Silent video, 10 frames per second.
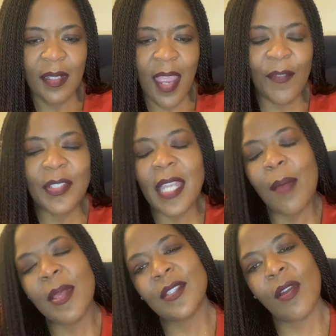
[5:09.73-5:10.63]
Every time
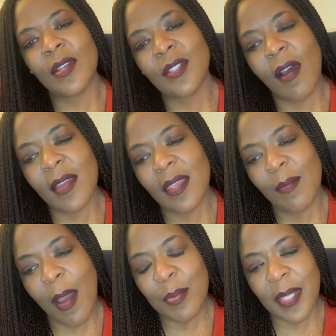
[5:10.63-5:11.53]
I started talking
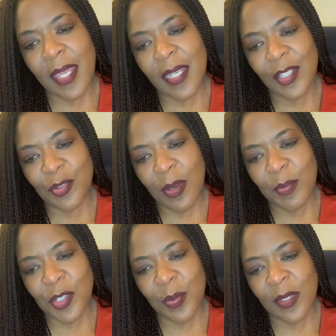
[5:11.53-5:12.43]
about planning a trip,
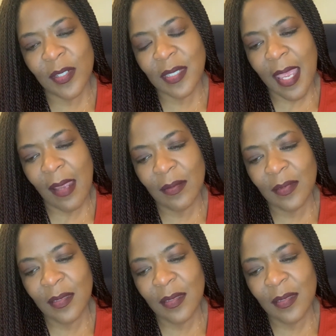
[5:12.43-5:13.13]
she would look down,